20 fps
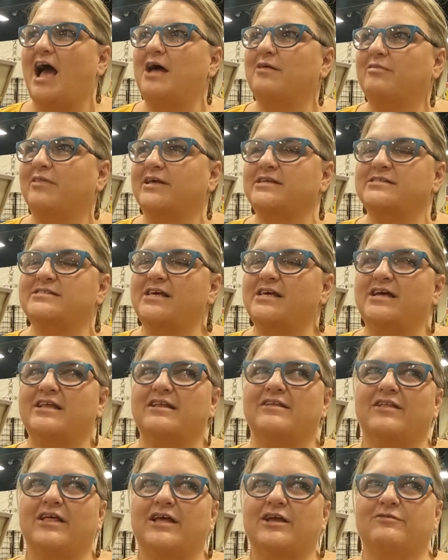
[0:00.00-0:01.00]
like I said,
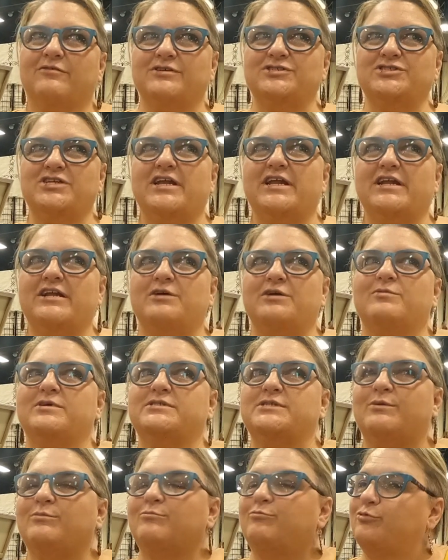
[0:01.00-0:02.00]
like, Christianity
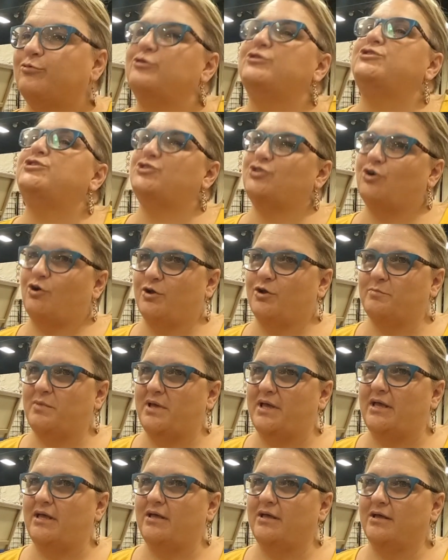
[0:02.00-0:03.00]
wasn't pushed on
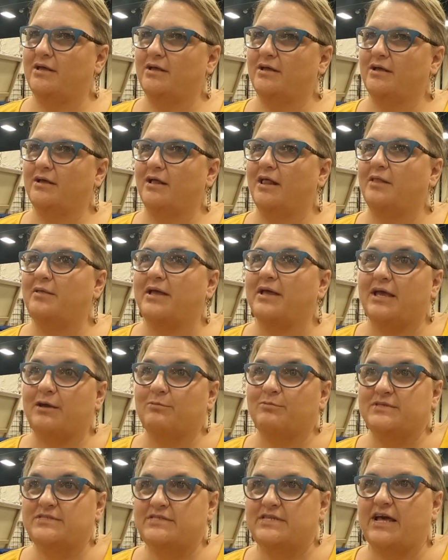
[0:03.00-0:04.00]
me. Like, it
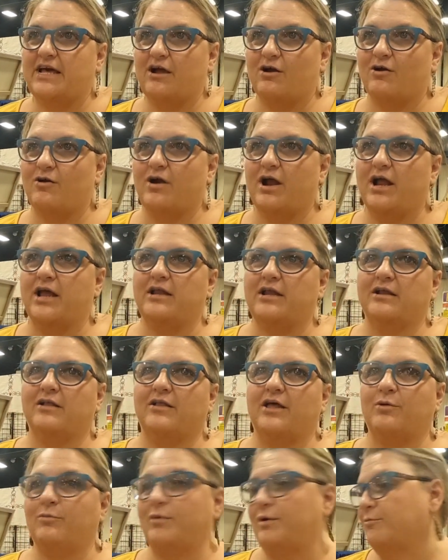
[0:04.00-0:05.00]
was there, and
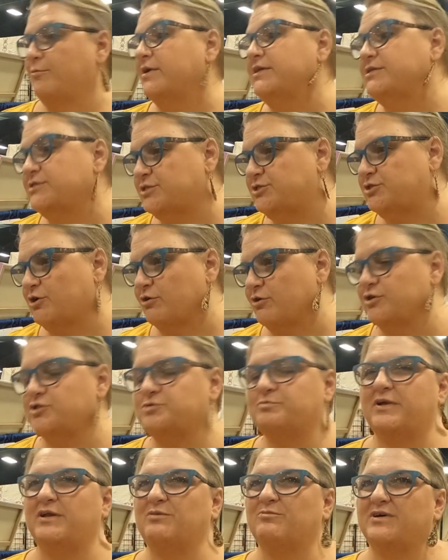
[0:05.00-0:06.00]
like, we went to church,
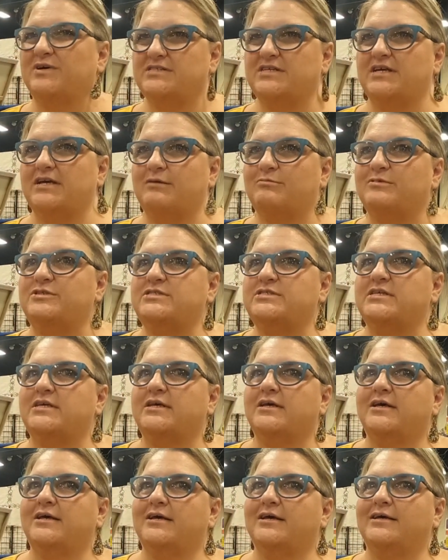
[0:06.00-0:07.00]
but it wasn't. It was
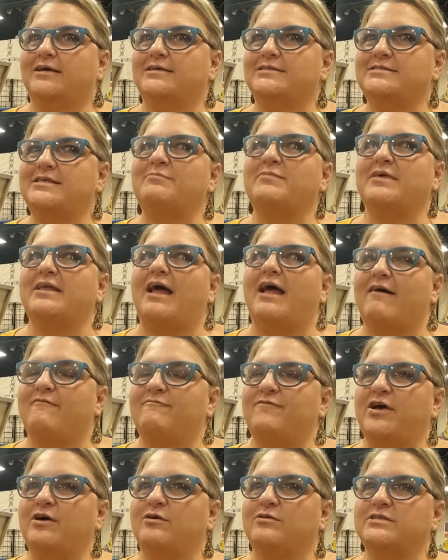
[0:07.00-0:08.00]
something I
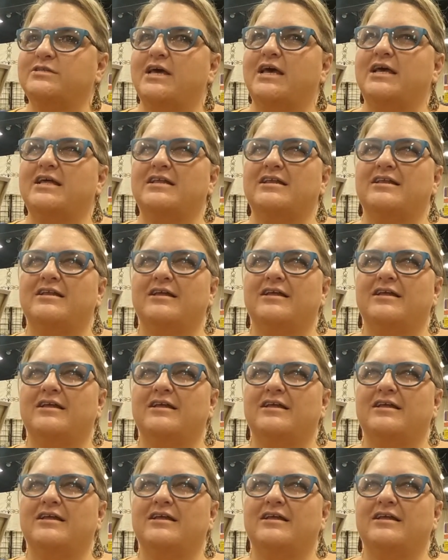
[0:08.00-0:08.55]
felt. And